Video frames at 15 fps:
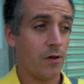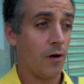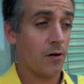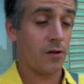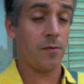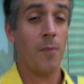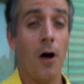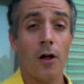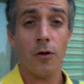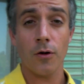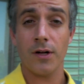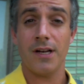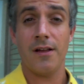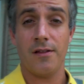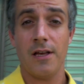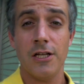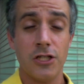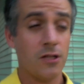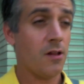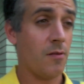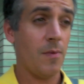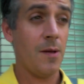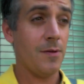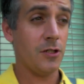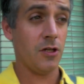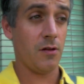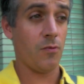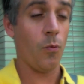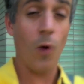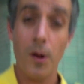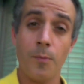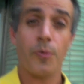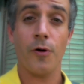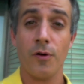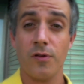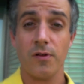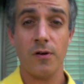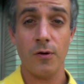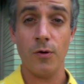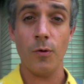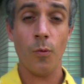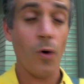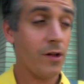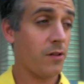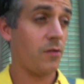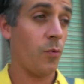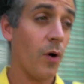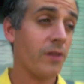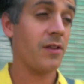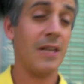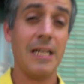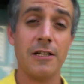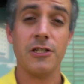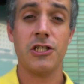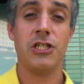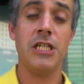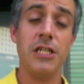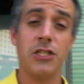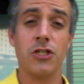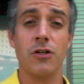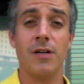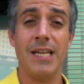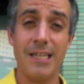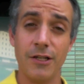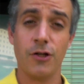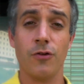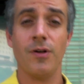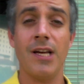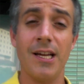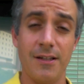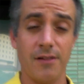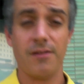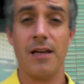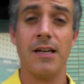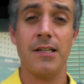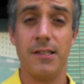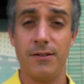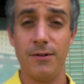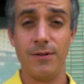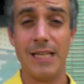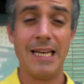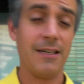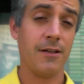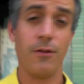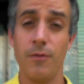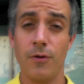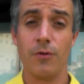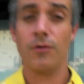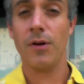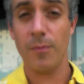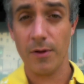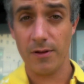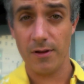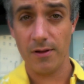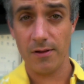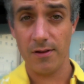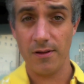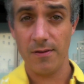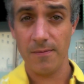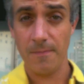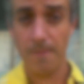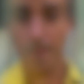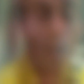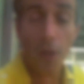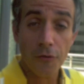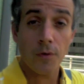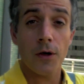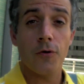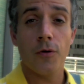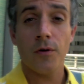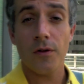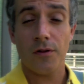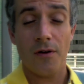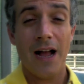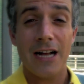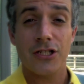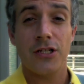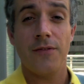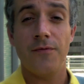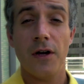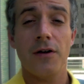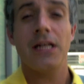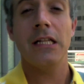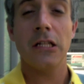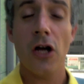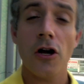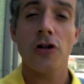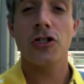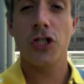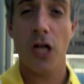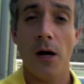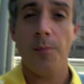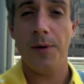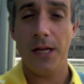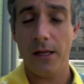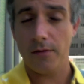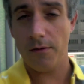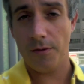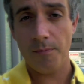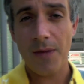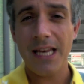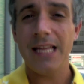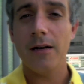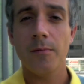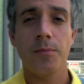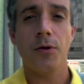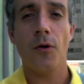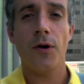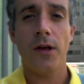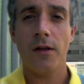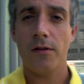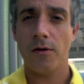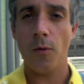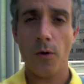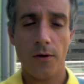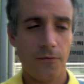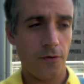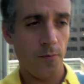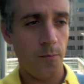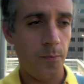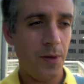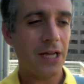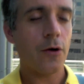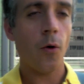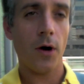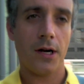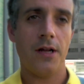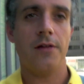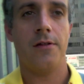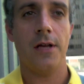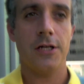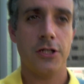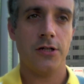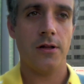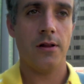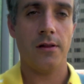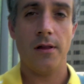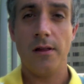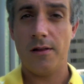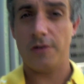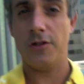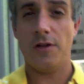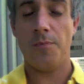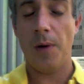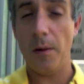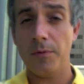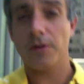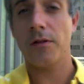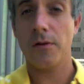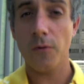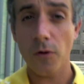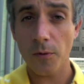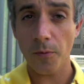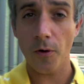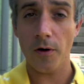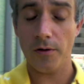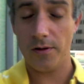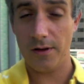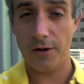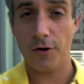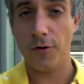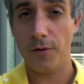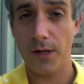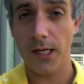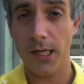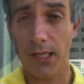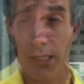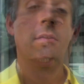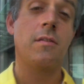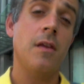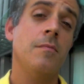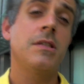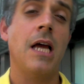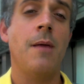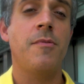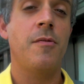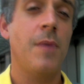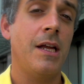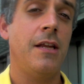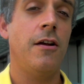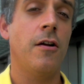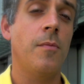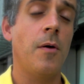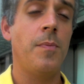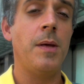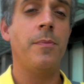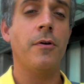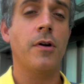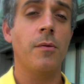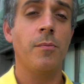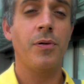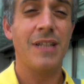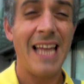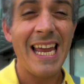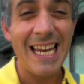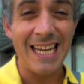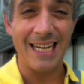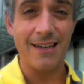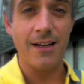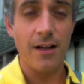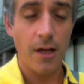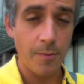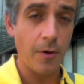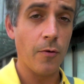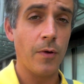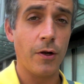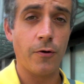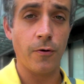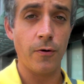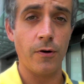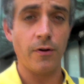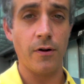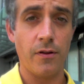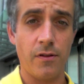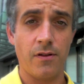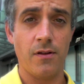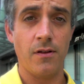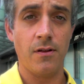are small organizations, maybe just one person who once was an English teacher in Korea and decided to get into the recruiting business. Other recruiters are actually very large companies with many employees who work for big organizations such as public school boards in Korea. Sometimes you might hear about people complaining about recruiters.